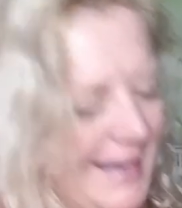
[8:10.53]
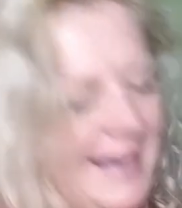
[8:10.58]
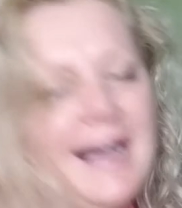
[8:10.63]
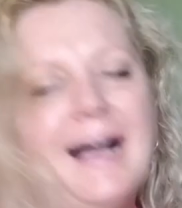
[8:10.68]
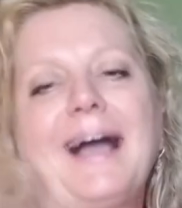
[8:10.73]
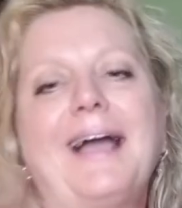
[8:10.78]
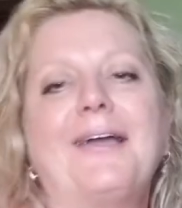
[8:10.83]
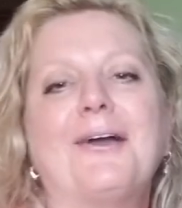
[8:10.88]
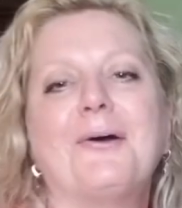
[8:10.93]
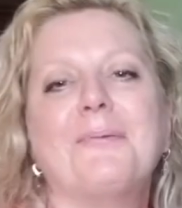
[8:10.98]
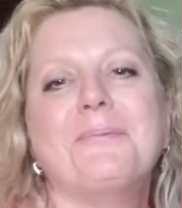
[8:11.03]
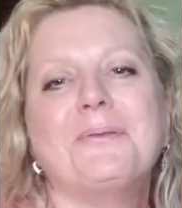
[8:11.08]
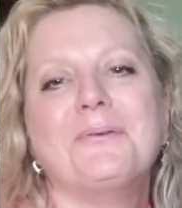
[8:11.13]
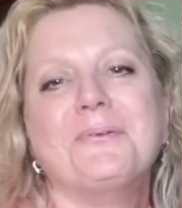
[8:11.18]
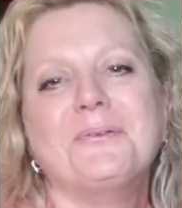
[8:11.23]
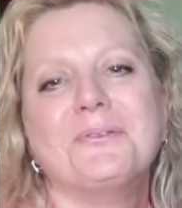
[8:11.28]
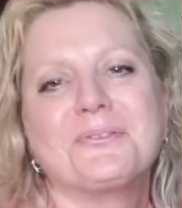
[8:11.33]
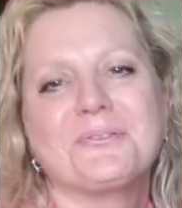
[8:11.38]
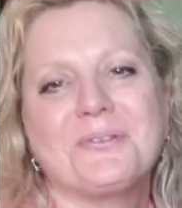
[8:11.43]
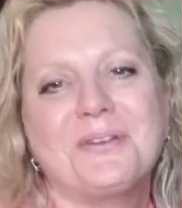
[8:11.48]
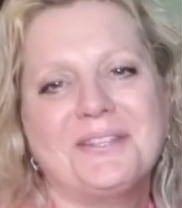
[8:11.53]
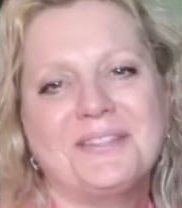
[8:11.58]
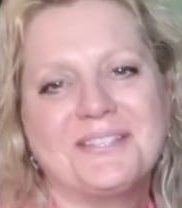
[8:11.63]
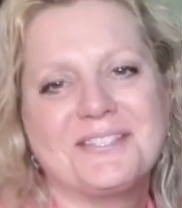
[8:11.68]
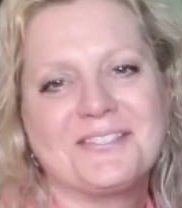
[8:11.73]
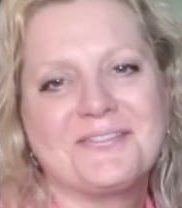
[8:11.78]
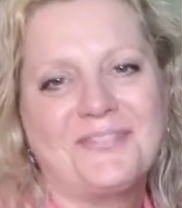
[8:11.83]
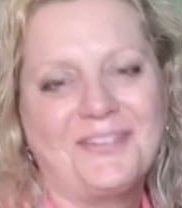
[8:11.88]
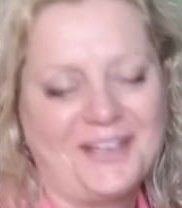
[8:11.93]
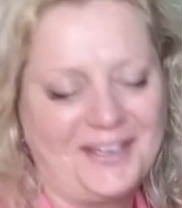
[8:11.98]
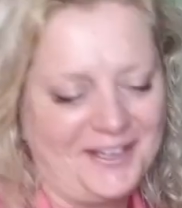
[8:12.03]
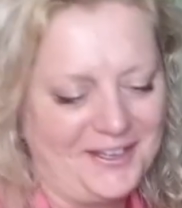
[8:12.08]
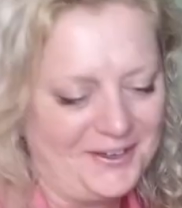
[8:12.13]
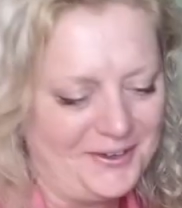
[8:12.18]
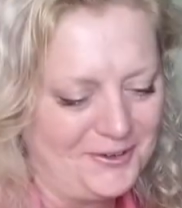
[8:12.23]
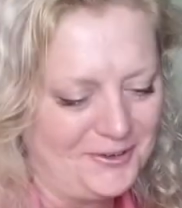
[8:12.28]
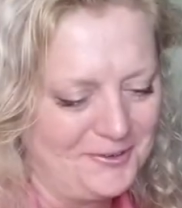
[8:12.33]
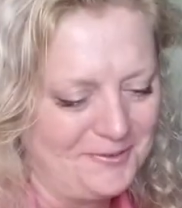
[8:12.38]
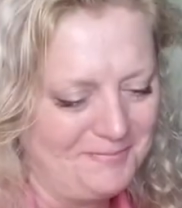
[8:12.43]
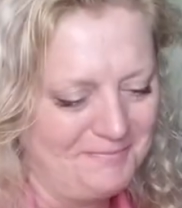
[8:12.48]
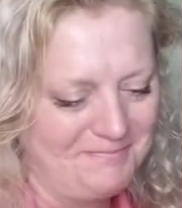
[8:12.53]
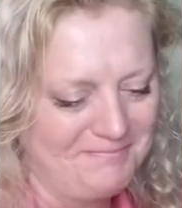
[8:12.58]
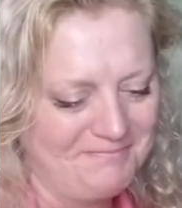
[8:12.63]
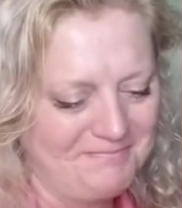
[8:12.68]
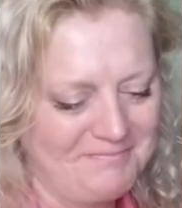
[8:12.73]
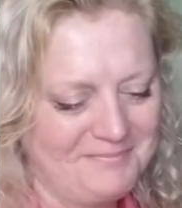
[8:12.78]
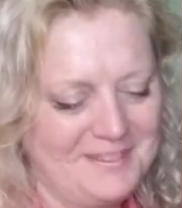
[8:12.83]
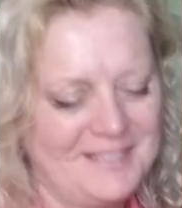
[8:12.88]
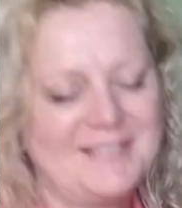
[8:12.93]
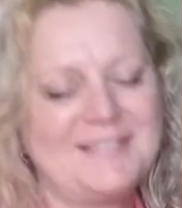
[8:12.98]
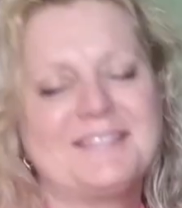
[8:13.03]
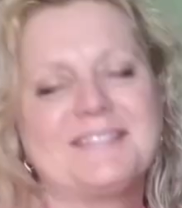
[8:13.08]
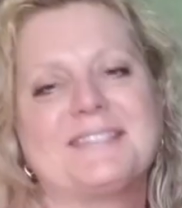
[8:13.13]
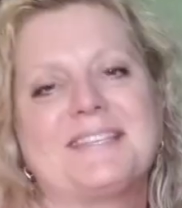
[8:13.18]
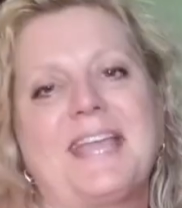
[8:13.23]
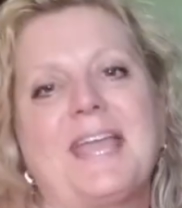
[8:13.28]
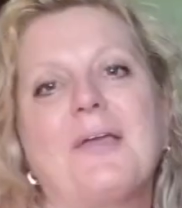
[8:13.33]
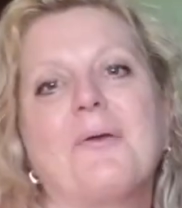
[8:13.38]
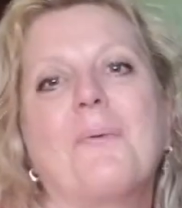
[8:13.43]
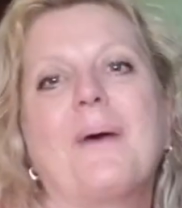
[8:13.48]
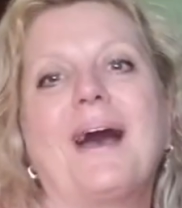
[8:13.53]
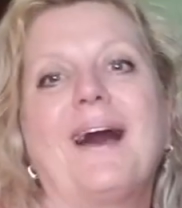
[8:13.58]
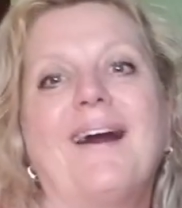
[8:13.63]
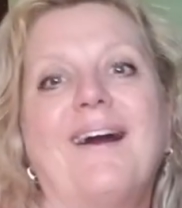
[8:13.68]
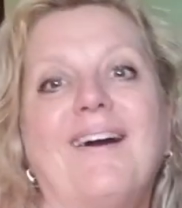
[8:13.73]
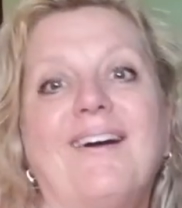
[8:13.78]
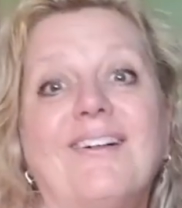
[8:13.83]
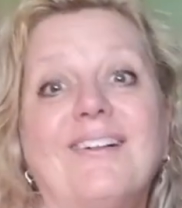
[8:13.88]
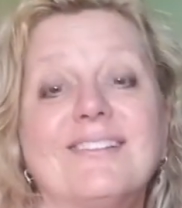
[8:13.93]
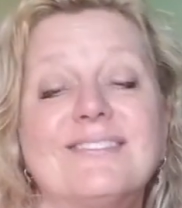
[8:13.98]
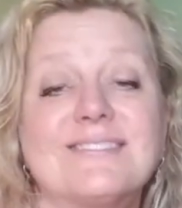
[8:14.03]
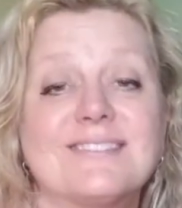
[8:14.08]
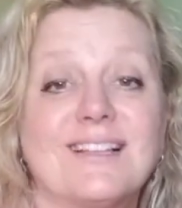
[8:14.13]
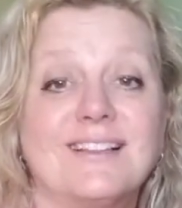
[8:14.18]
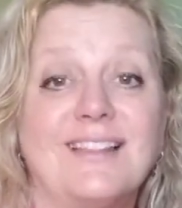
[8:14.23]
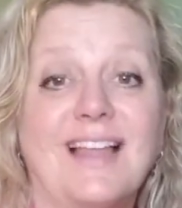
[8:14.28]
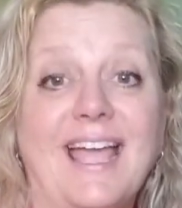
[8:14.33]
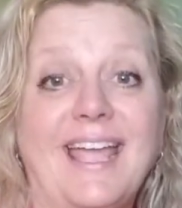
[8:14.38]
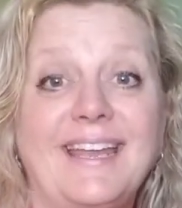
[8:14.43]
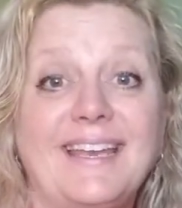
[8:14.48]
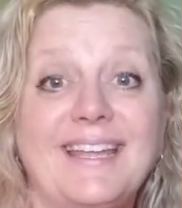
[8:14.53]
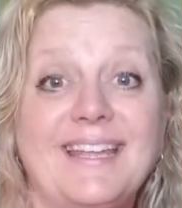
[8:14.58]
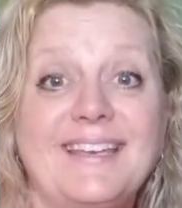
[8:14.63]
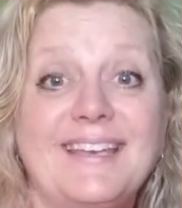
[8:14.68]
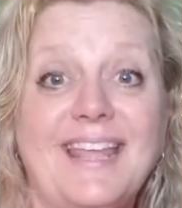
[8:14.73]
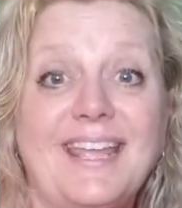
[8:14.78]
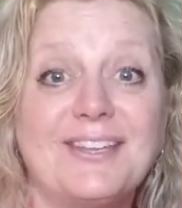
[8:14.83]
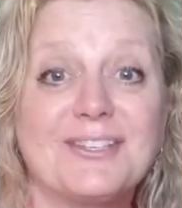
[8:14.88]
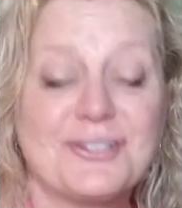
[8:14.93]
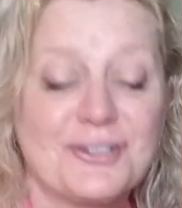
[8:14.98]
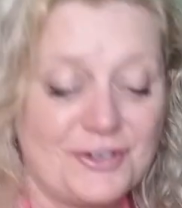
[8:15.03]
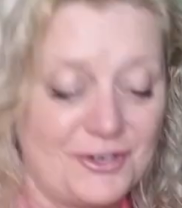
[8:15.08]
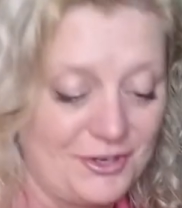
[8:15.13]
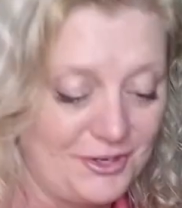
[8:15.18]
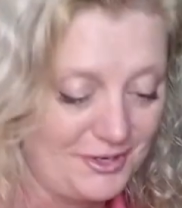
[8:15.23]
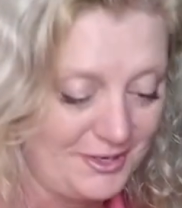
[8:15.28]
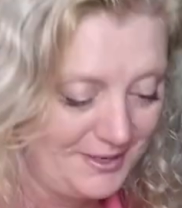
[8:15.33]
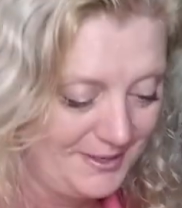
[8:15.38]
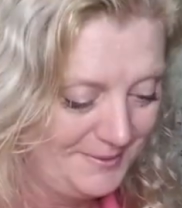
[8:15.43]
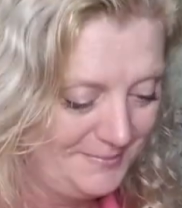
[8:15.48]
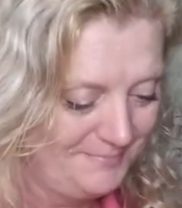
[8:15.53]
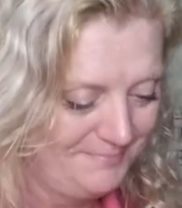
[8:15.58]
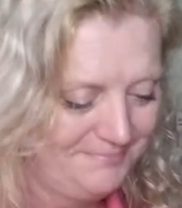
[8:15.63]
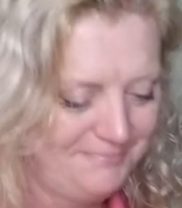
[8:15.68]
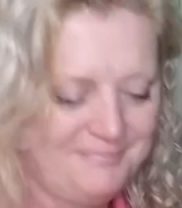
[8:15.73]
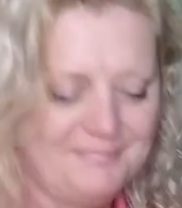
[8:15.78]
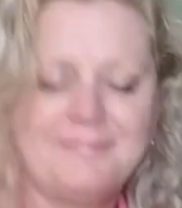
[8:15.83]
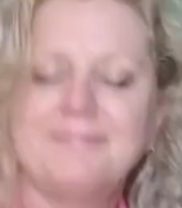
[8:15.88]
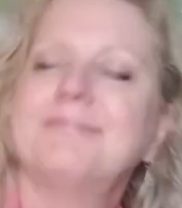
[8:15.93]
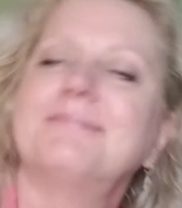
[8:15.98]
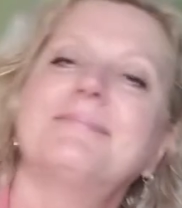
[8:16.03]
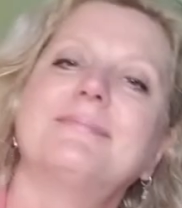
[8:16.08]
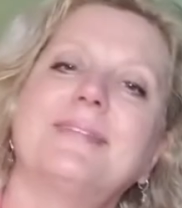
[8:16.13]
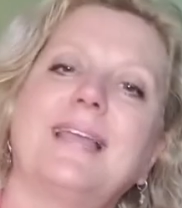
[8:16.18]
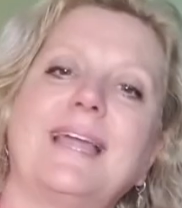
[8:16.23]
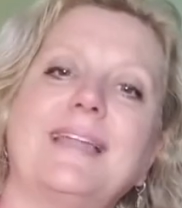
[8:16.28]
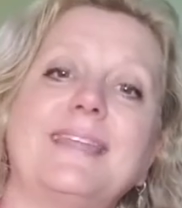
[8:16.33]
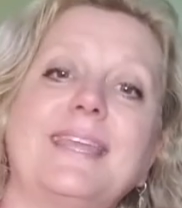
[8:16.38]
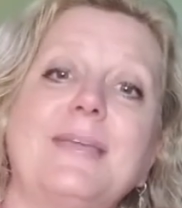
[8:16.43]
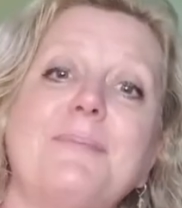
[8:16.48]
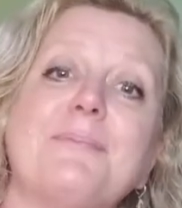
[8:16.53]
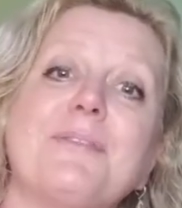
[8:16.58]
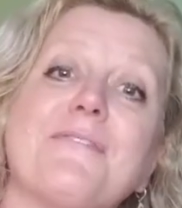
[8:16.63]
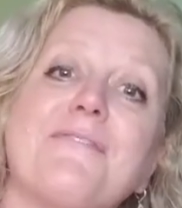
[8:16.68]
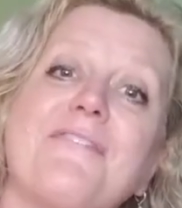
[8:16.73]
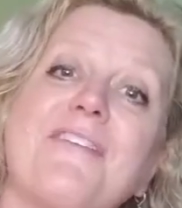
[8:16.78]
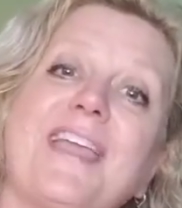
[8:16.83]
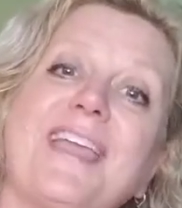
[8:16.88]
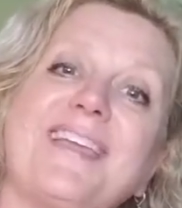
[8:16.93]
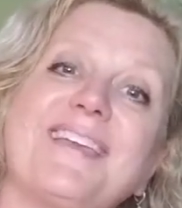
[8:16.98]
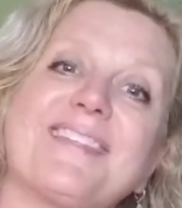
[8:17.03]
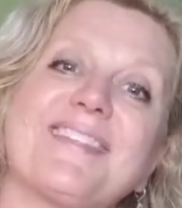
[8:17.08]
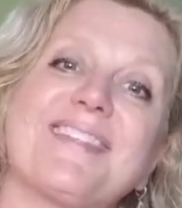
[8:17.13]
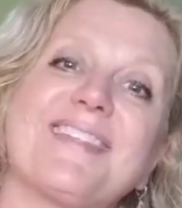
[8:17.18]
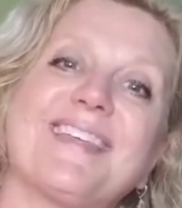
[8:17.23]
I hope you enjoyed this video. Stay well, delight in nature, and keep the faith.